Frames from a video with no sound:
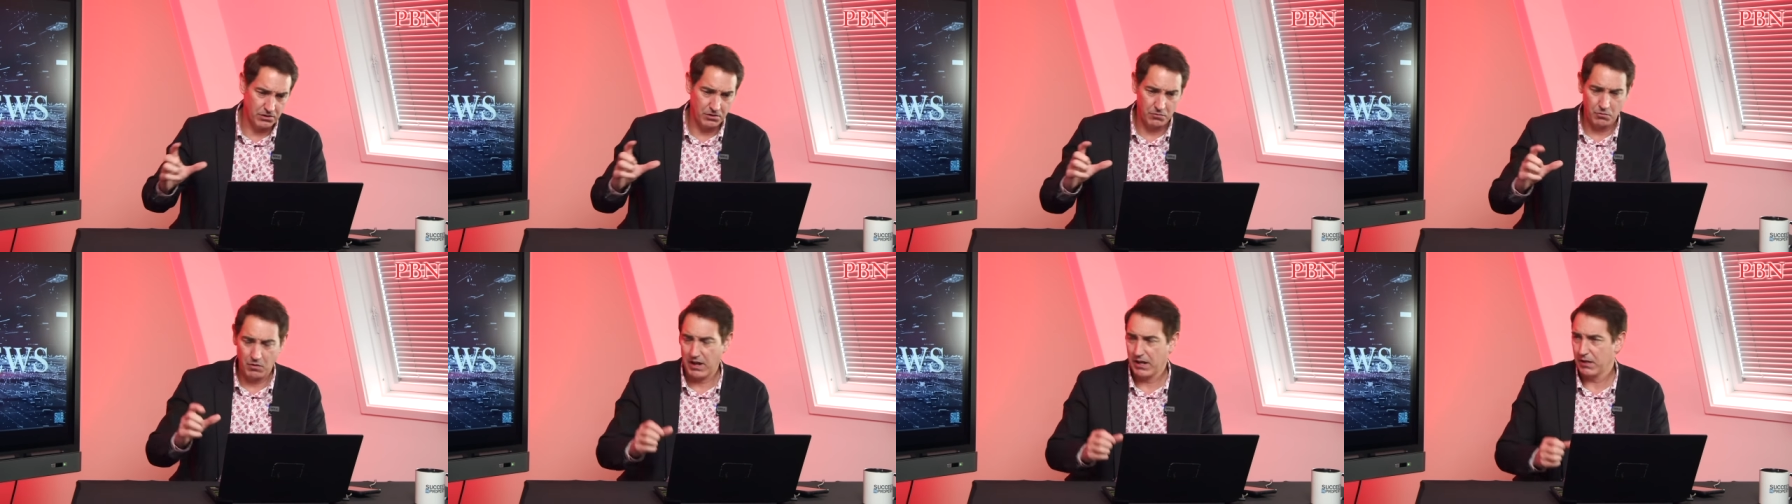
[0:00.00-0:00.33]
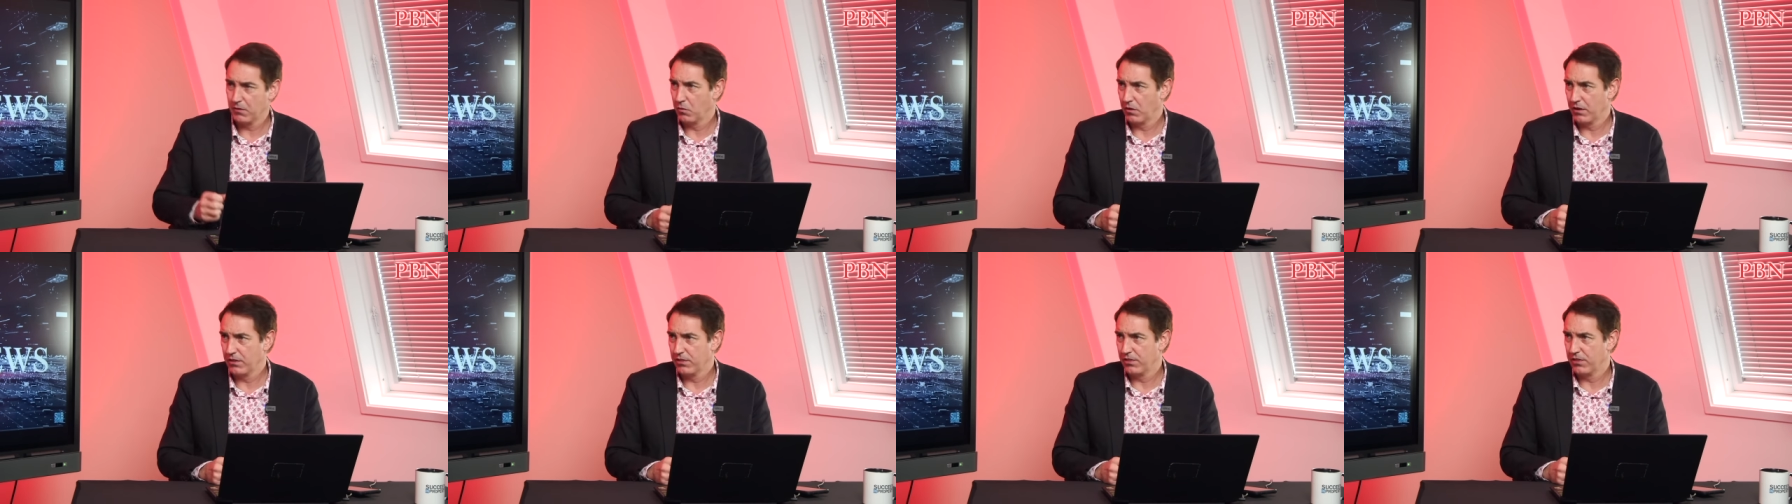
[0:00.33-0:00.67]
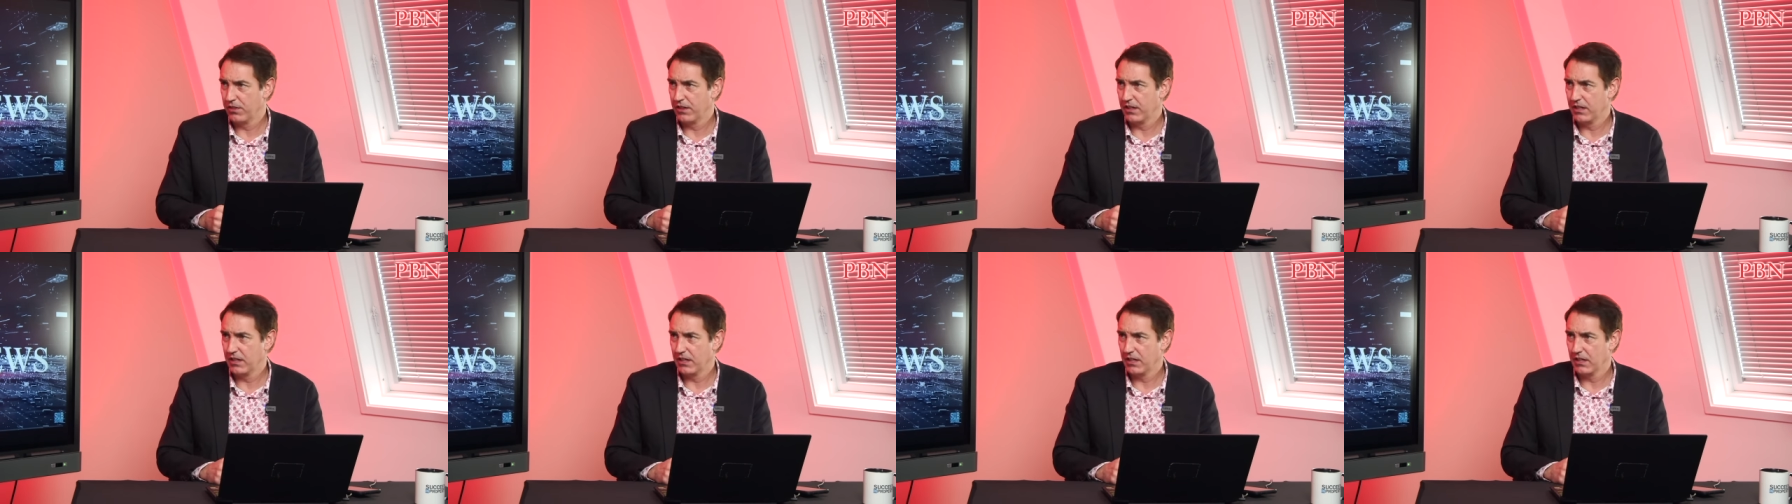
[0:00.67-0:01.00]
away with
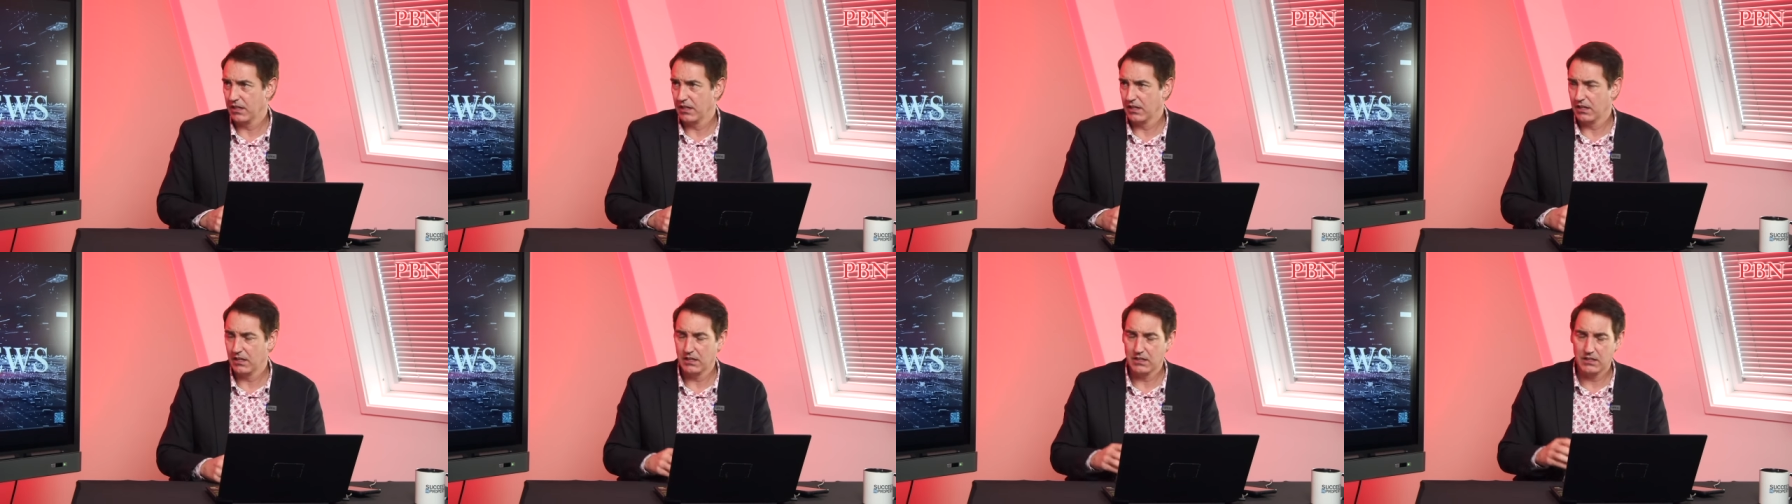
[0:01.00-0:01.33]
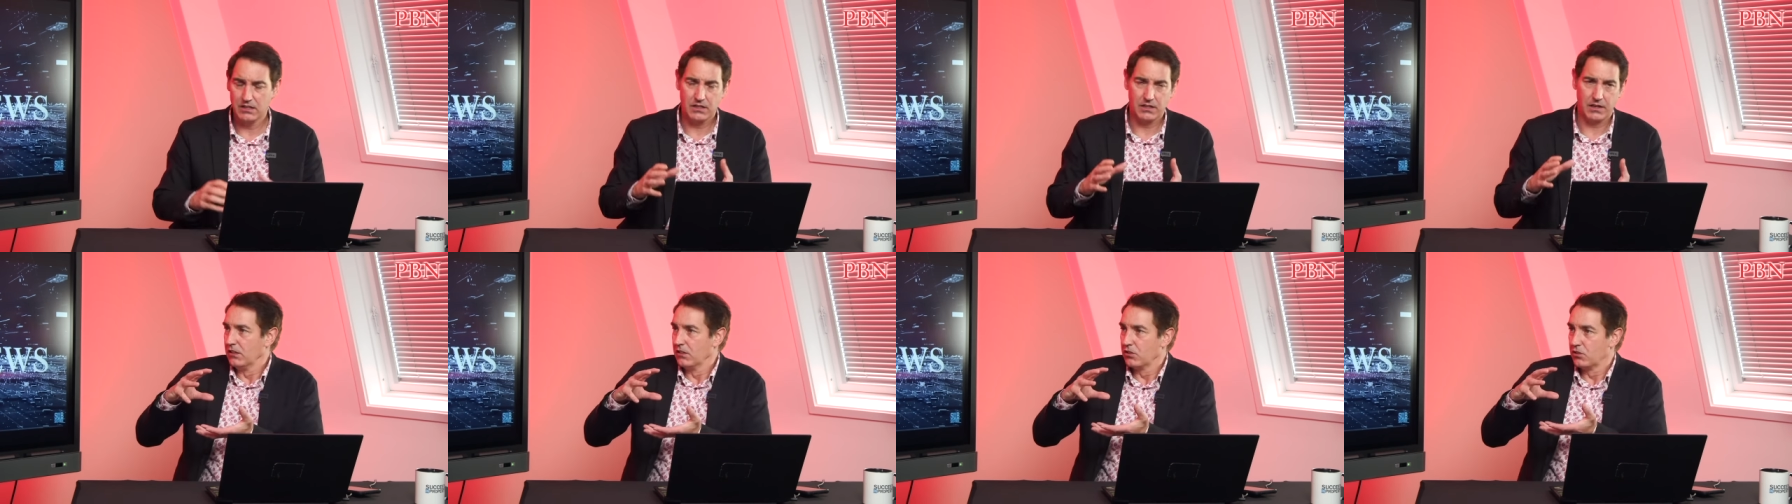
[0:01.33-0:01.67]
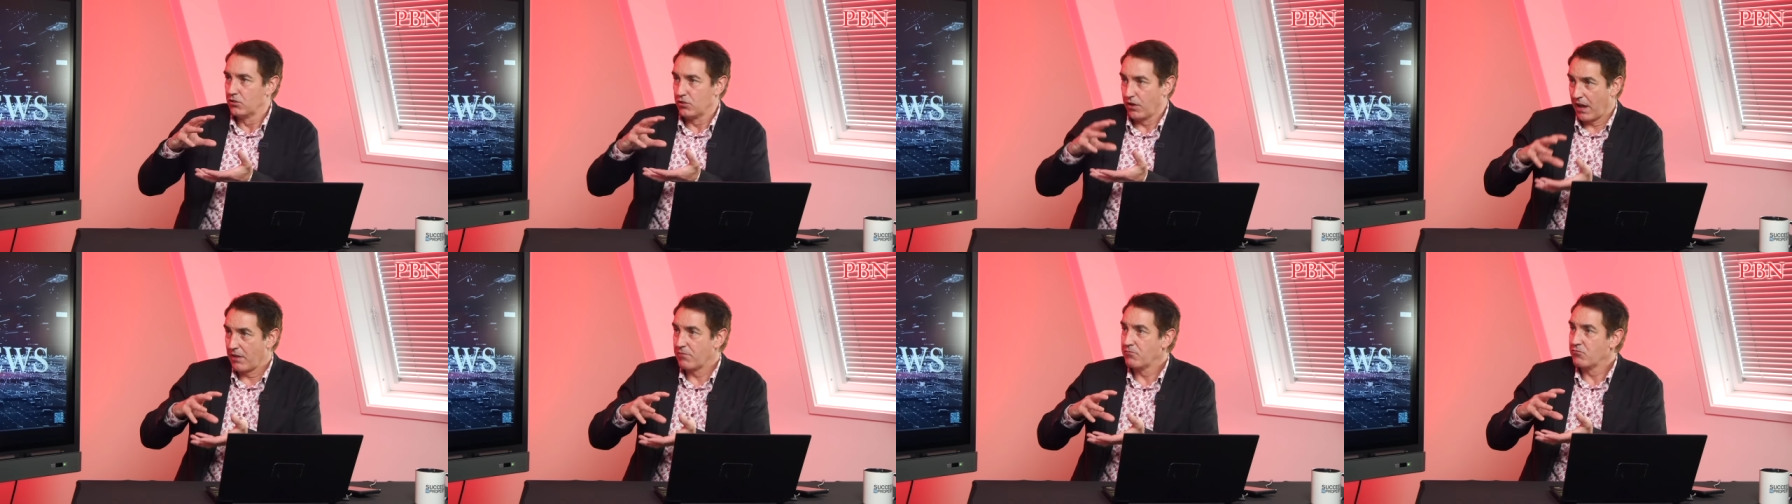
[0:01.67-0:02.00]
the
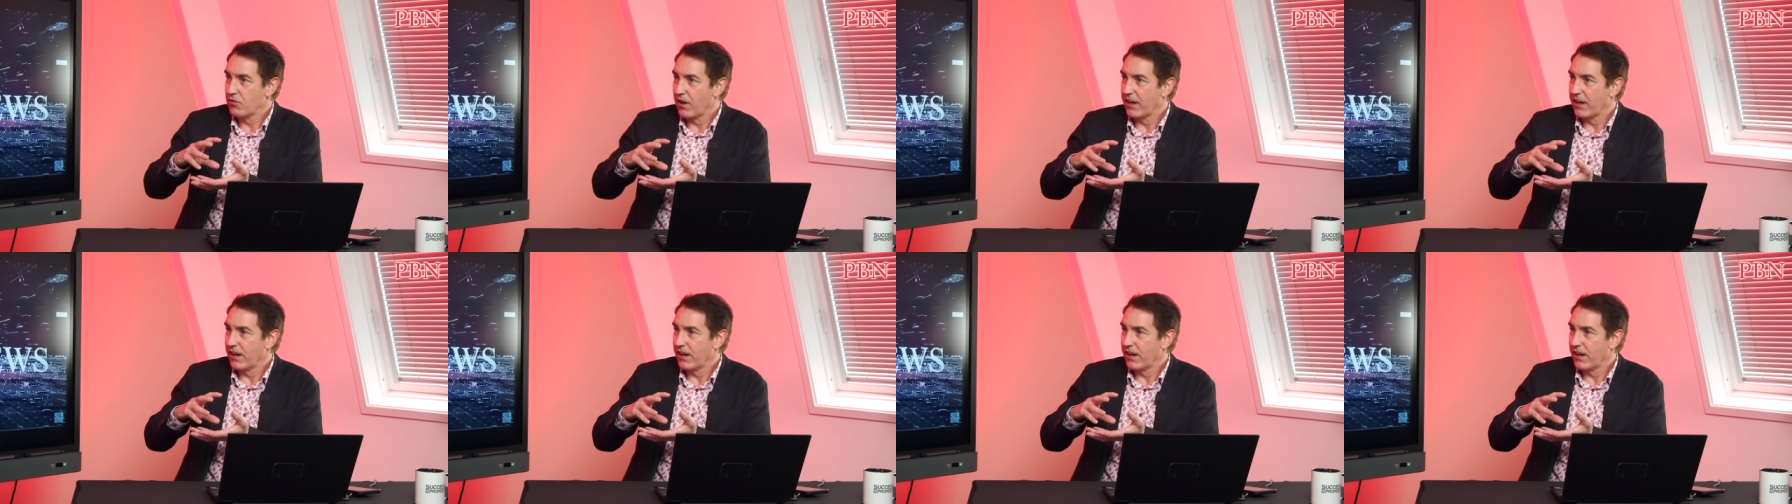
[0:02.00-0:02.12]
ground